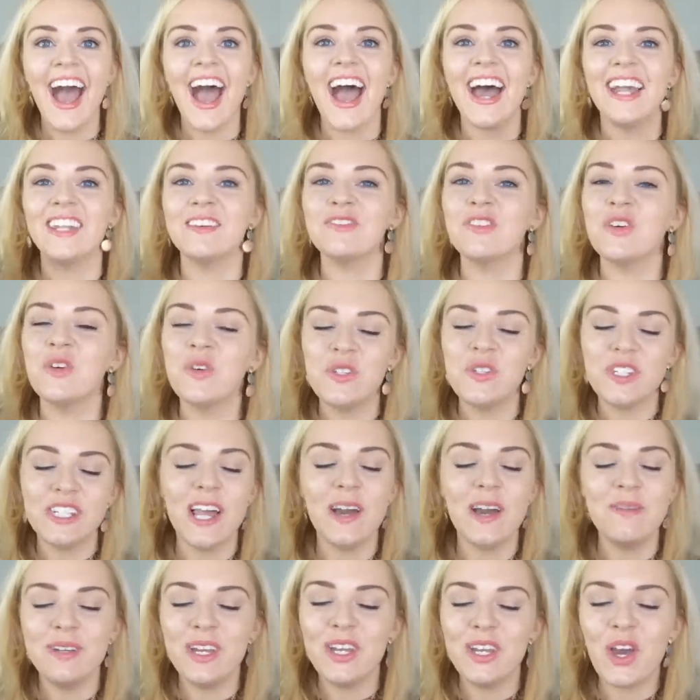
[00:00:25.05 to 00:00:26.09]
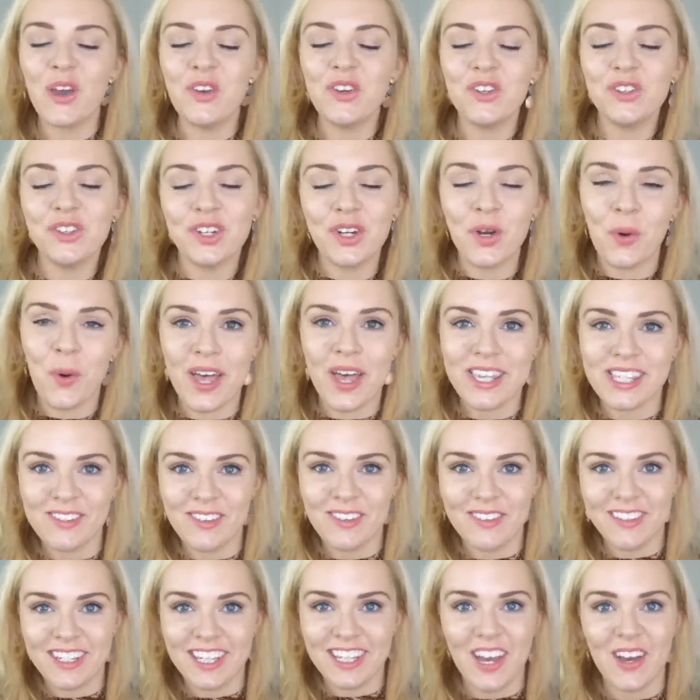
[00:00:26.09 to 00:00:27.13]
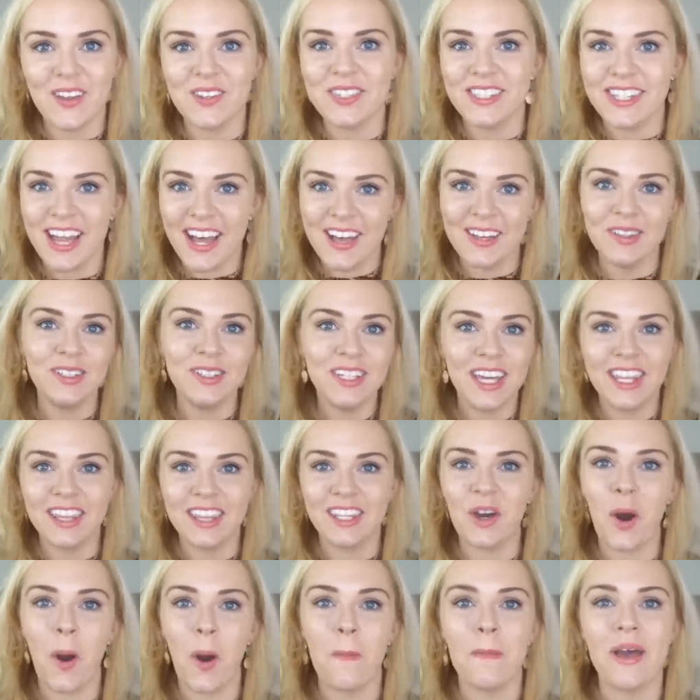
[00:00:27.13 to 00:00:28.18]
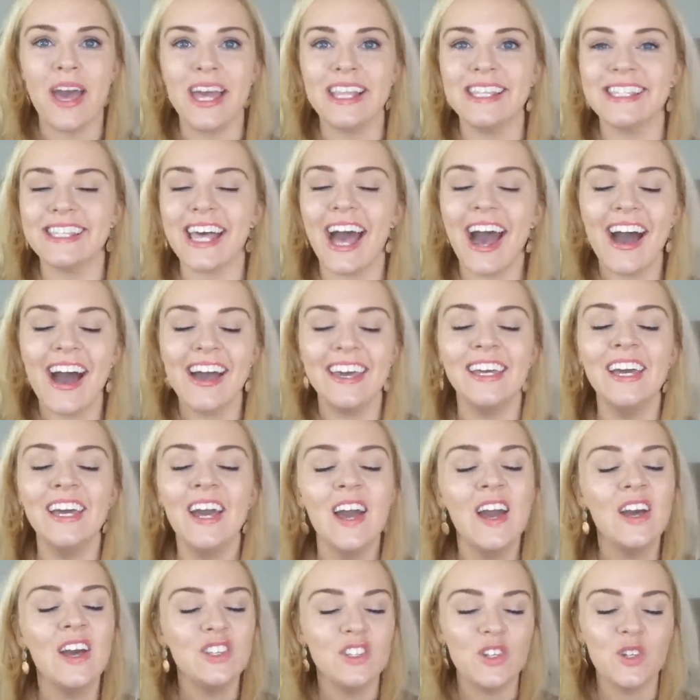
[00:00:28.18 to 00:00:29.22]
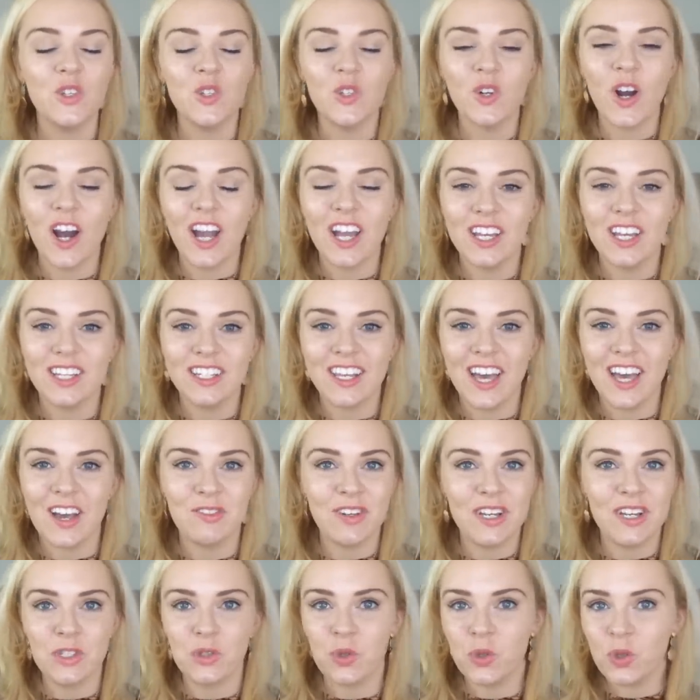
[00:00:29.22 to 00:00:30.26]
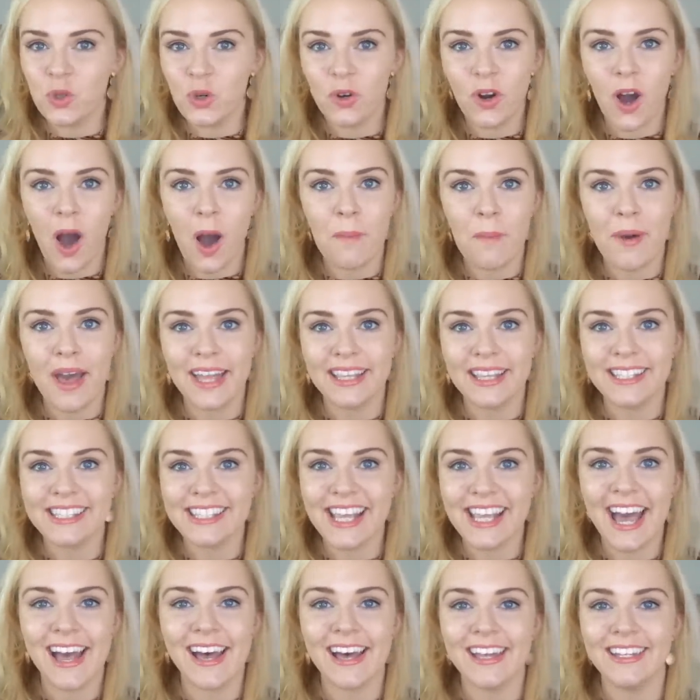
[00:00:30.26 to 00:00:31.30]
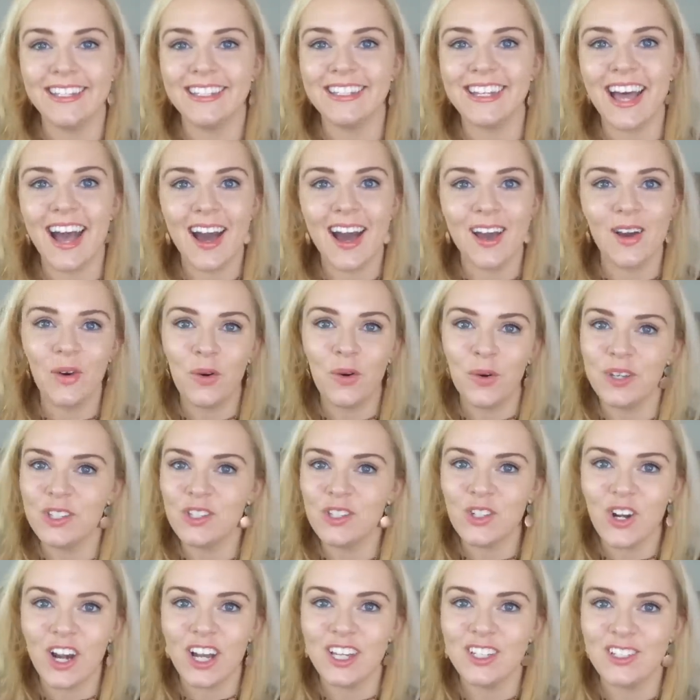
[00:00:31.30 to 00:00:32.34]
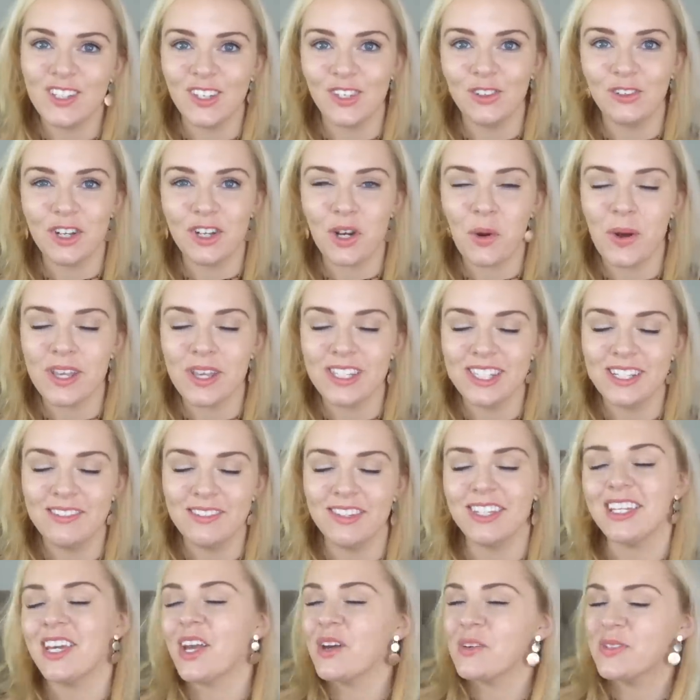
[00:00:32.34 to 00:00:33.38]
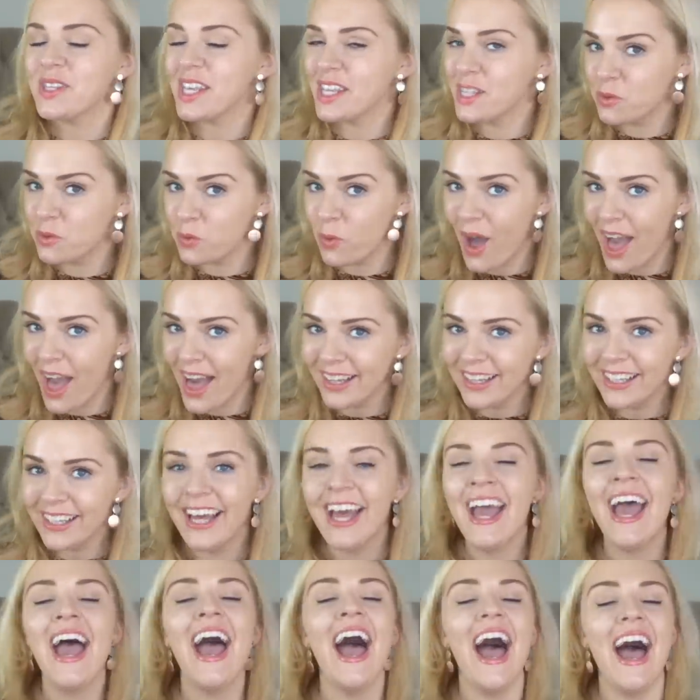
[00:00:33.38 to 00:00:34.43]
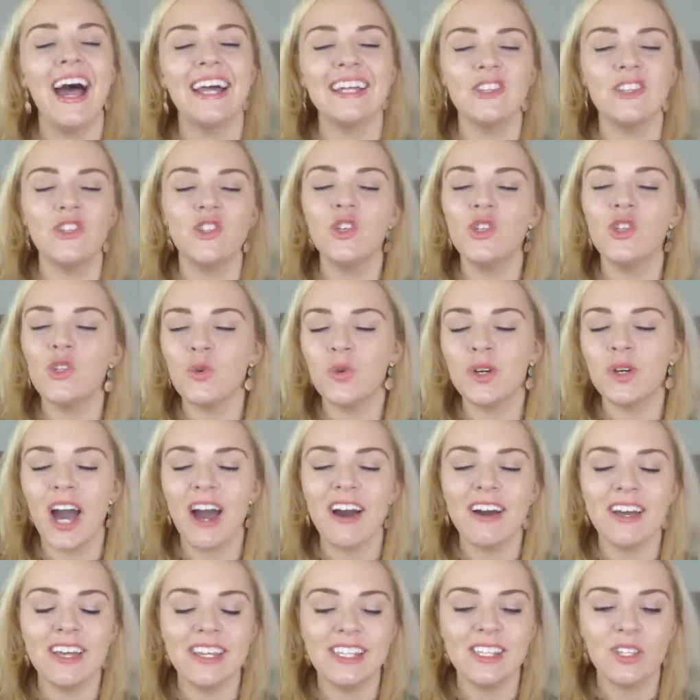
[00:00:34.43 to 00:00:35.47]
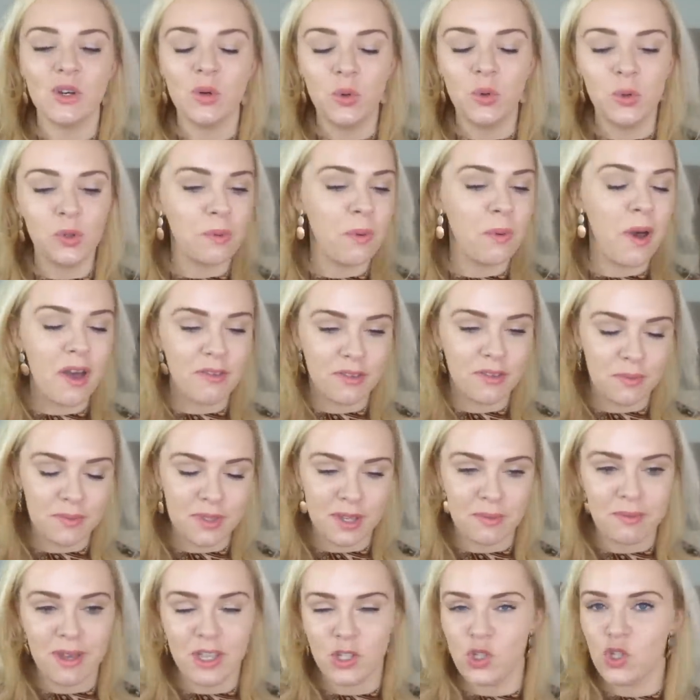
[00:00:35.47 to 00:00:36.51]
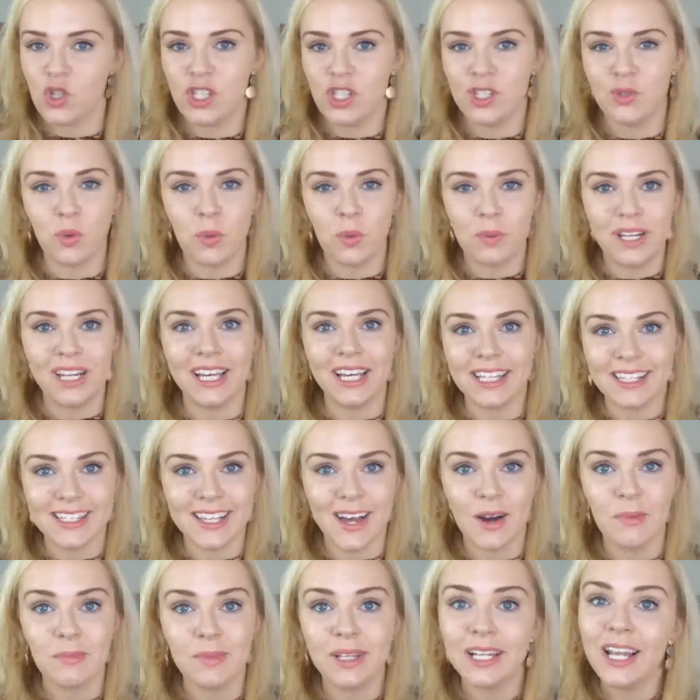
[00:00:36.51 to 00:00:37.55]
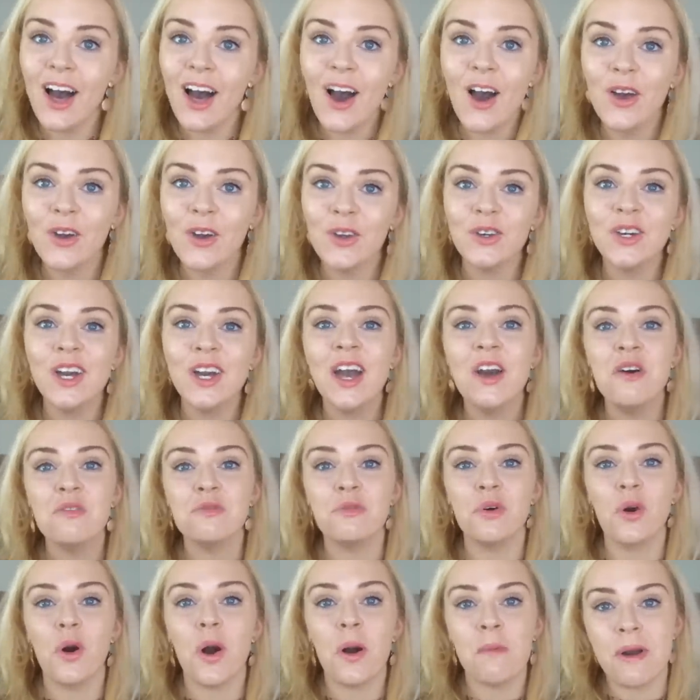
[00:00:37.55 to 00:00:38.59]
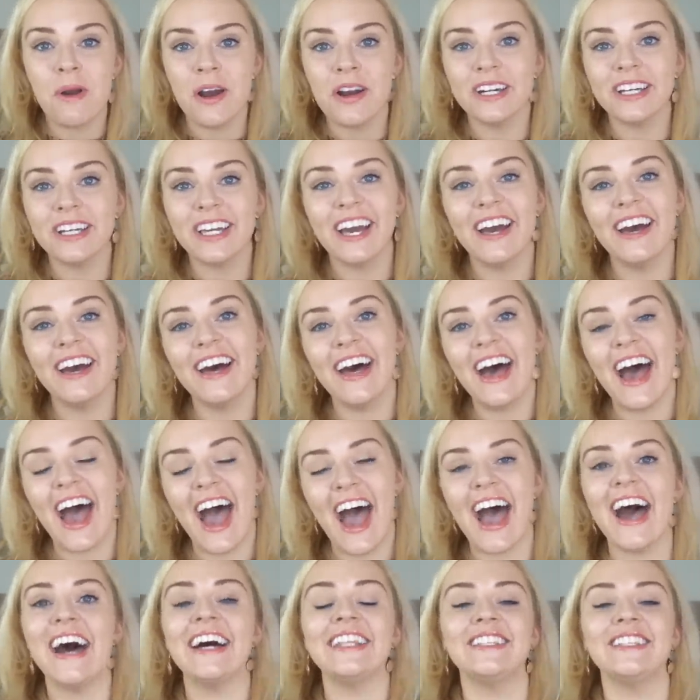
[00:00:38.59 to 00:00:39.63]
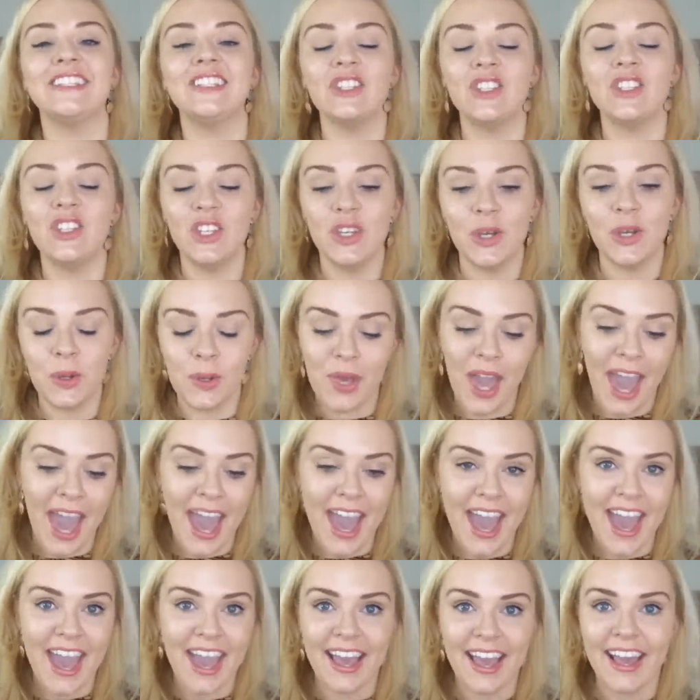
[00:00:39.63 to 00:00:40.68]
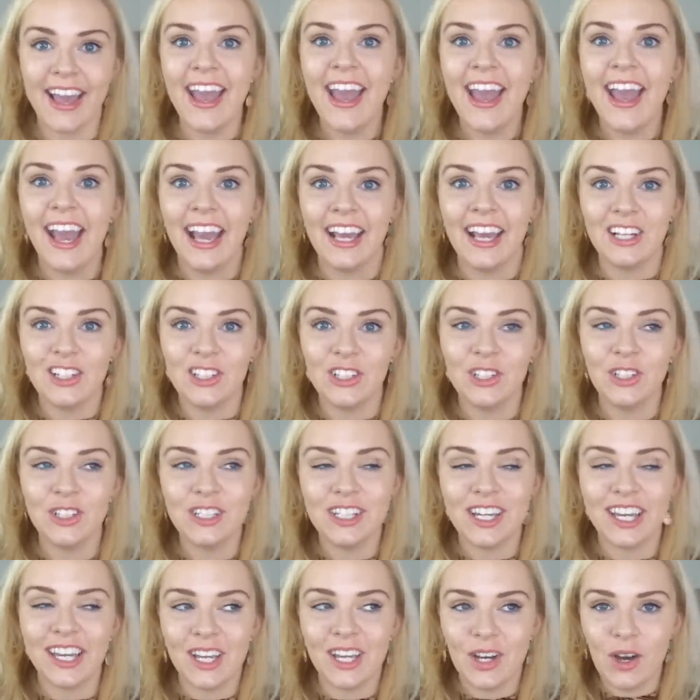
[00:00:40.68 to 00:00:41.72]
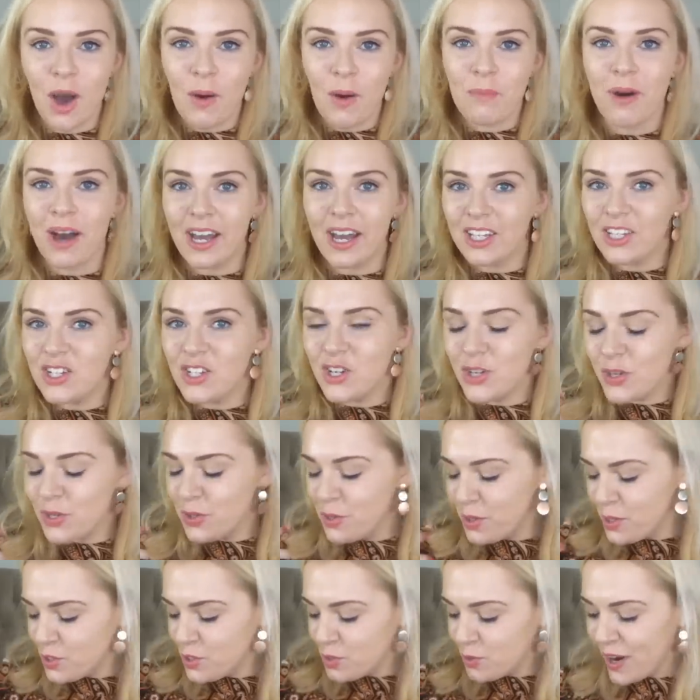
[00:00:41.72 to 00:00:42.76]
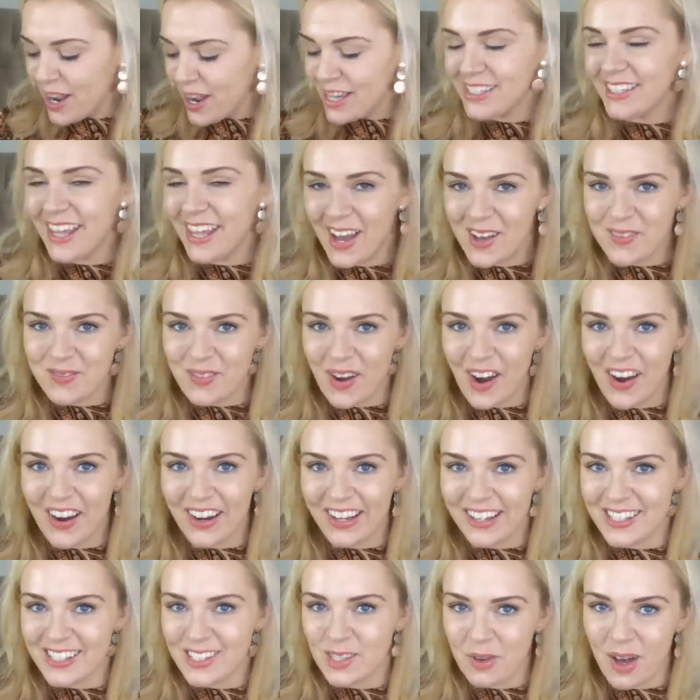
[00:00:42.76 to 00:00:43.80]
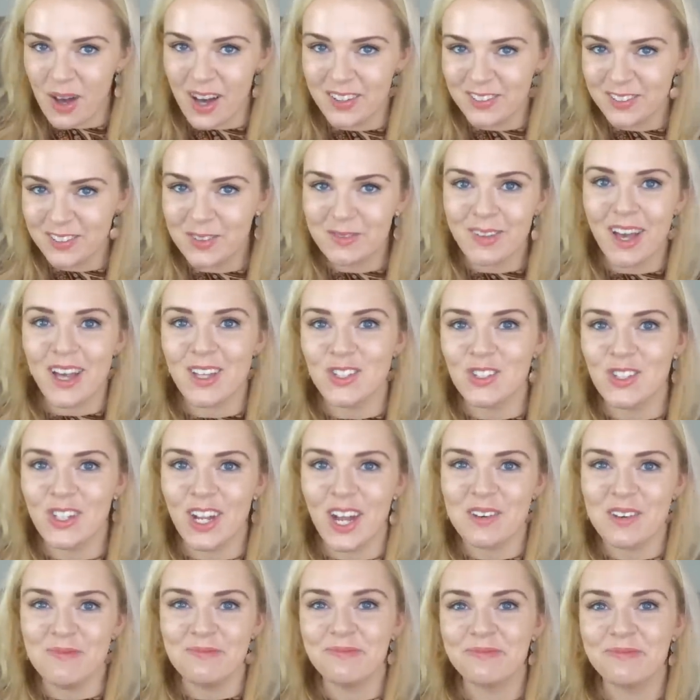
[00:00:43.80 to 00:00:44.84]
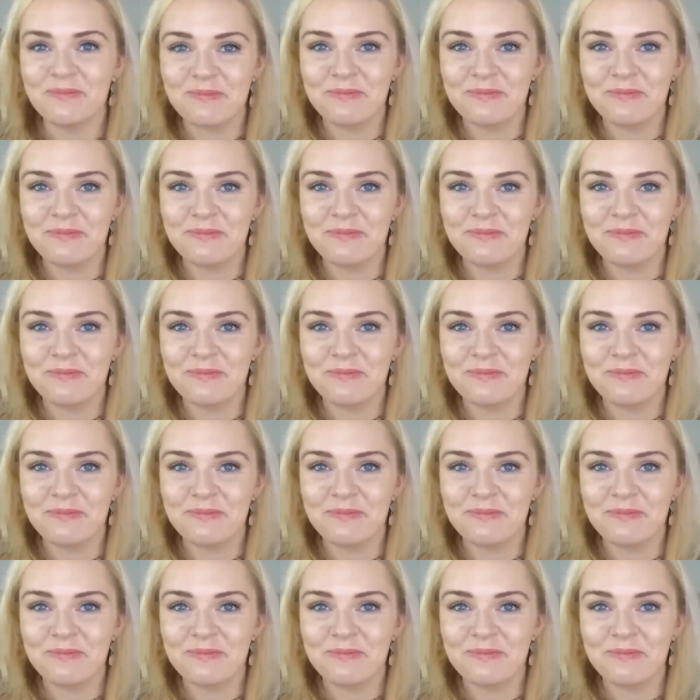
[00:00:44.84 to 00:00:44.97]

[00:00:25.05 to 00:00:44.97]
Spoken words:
And of course, let me know your requests for videos down in the comments. I do try and read all your comments and I always try and do your requested videos as well. And as usual, guys, all the perfumes I mentioned will be linked down below for America and the UK, including my new dress that I'm wearing as well from H&M.